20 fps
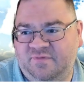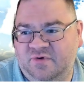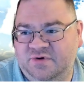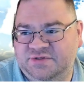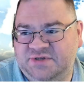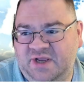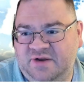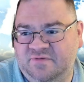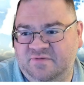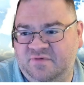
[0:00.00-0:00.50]

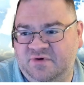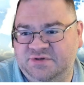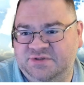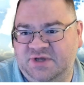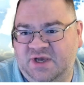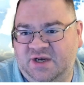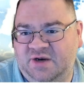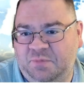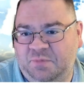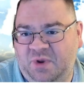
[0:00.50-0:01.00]
verse 8 and verse
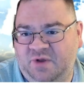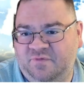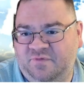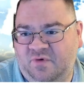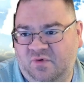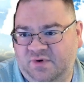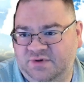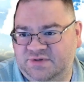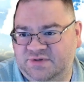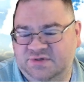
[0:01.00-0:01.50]
9, everybody
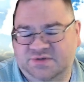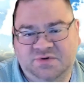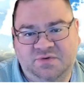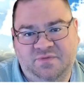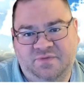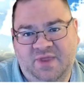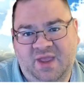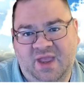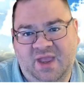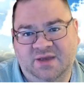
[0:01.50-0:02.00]
focuses
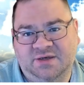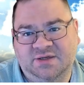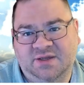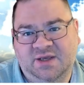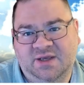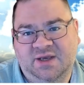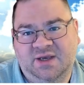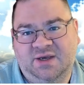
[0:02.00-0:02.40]
on that.